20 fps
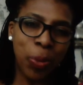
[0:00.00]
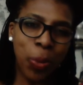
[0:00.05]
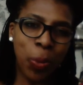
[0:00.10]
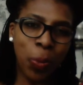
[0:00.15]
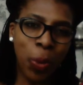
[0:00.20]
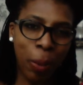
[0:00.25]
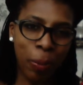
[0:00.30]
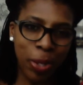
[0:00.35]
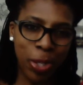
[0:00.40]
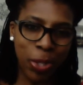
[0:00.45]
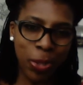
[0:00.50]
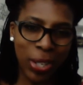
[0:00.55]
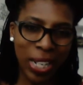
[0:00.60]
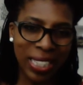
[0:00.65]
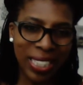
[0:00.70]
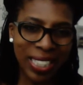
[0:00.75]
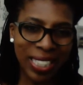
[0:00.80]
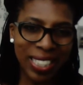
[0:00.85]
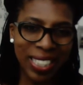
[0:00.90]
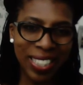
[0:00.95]
web
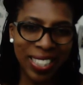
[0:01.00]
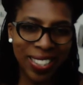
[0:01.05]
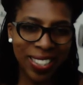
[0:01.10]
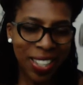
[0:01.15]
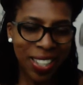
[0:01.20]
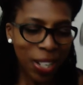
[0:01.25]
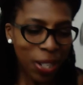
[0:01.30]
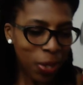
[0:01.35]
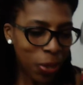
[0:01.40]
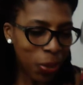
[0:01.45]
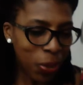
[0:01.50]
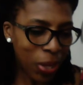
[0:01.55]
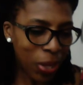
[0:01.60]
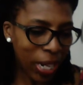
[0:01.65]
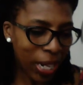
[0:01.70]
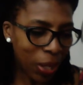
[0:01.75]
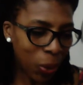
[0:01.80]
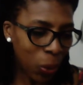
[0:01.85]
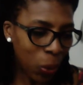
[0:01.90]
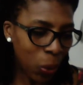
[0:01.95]
addresses, you
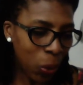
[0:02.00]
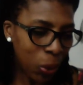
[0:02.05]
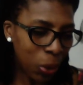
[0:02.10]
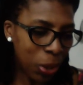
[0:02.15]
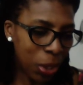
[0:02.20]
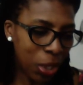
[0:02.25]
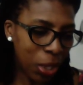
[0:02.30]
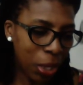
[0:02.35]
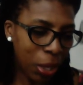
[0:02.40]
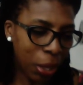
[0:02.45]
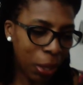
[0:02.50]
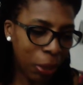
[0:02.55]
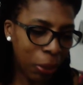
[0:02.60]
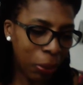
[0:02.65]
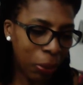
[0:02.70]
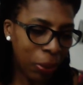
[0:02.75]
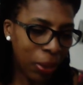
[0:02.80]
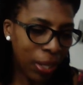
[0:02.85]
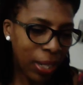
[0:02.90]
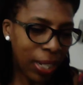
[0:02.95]
can
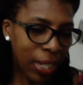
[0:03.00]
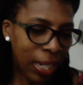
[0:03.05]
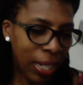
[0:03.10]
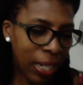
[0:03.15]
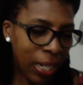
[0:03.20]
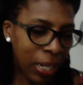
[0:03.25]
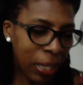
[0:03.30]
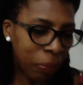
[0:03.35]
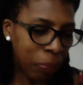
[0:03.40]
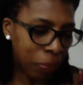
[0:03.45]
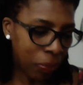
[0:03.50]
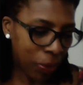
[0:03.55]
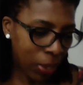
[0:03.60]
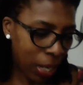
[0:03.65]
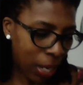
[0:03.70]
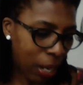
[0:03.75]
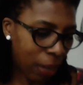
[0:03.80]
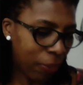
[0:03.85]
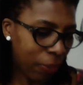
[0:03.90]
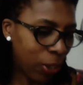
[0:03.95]
also
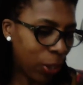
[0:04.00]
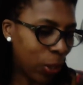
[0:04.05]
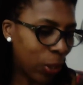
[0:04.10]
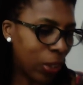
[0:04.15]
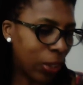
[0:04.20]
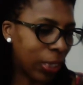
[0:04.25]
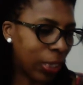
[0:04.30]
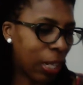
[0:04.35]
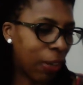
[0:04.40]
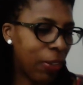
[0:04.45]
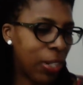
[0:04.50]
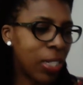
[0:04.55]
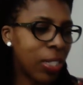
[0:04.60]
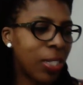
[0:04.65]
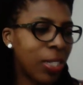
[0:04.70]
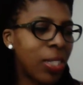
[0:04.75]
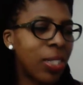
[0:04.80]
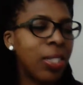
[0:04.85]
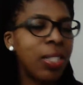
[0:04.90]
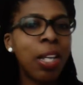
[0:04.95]
have a look, have a
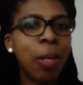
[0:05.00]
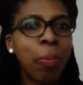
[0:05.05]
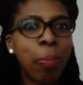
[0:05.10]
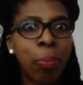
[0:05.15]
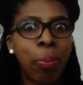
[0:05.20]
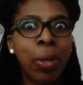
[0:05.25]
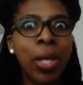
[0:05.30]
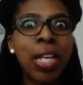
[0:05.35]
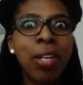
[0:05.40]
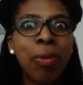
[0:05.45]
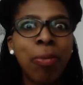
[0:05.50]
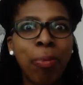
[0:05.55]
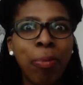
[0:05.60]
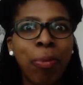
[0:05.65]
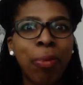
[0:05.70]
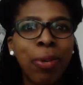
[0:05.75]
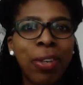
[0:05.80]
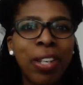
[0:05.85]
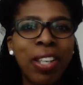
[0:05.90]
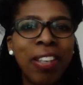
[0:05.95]
little sneak
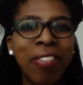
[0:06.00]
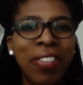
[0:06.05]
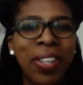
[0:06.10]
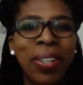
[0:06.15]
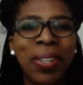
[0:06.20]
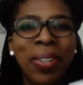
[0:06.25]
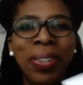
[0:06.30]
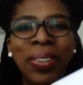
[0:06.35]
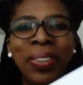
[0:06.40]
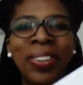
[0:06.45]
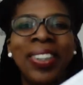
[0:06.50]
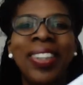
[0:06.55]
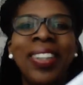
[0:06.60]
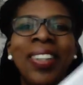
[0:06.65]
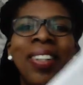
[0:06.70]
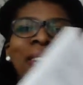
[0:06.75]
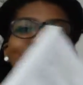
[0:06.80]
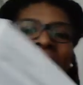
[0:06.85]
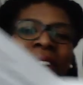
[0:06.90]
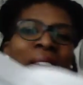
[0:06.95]
preview
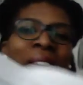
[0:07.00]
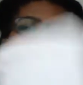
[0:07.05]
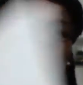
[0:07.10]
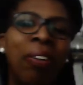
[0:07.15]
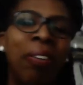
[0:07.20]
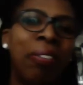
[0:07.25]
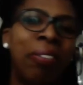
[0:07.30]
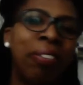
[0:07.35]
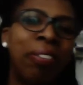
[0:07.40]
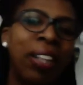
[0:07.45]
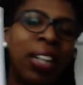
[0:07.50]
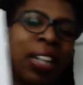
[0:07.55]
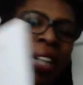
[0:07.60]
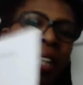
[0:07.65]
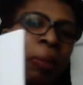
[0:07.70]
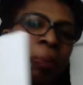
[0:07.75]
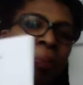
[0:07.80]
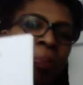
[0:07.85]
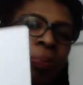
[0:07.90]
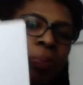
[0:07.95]
of
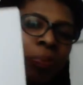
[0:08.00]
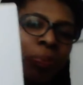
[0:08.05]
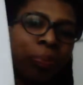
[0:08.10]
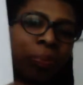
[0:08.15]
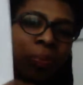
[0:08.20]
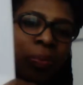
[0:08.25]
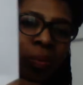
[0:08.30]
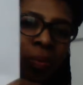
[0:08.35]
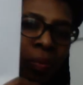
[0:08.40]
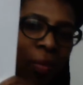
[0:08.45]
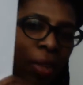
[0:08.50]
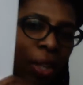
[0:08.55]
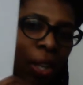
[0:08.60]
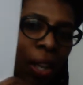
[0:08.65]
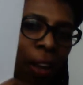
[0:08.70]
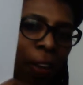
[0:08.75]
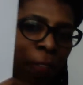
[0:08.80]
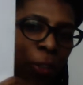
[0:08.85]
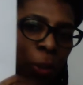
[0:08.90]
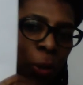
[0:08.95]
a
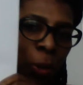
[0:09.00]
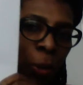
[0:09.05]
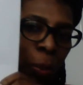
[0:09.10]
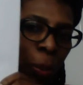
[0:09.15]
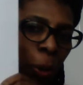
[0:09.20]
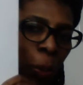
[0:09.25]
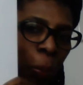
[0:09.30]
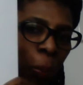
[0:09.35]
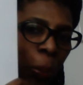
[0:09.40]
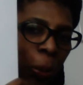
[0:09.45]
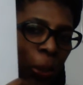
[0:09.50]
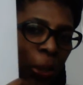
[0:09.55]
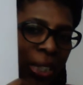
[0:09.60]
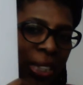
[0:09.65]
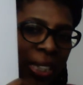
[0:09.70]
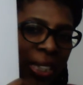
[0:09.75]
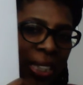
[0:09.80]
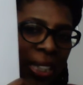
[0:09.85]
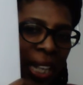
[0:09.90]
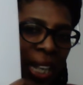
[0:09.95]
few more
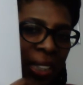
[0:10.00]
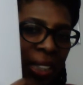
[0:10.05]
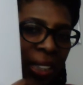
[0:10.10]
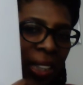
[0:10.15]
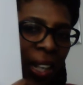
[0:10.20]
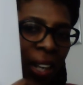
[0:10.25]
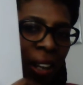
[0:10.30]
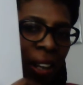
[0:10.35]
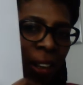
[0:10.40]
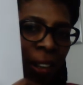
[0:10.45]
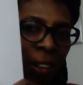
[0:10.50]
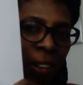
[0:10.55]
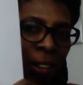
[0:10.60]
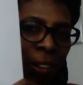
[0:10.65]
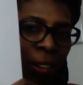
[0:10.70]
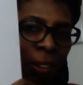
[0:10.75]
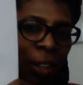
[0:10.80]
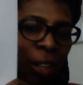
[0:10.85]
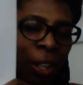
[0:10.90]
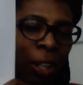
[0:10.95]
books that
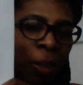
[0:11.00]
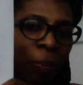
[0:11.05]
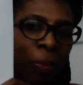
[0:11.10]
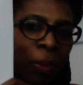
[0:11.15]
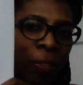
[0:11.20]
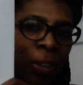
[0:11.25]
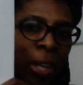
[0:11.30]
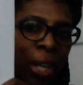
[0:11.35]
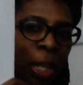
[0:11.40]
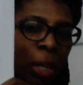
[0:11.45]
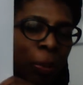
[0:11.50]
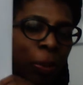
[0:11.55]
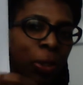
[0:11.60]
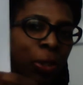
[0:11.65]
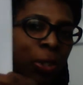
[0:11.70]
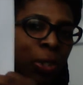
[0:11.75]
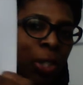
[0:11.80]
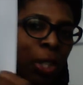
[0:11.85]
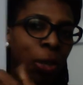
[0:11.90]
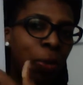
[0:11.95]
are
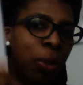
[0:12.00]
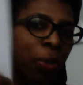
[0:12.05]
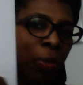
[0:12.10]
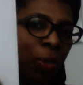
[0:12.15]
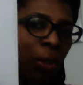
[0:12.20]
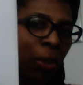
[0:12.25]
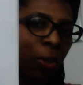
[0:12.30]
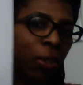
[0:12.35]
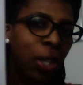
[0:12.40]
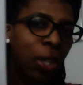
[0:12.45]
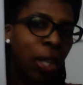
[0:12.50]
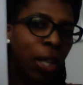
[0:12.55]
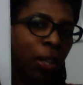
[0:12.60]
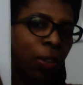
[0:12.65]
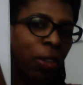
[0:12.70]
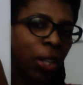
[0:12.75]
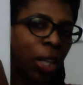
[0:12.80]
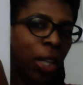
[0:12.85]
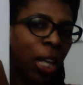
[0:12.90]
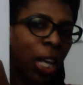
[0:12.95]
available. So we've got
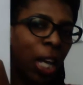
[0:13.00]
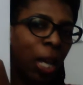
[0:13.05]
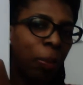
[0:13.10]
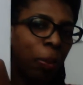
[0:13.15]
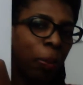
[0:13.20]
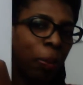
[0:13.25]
the curb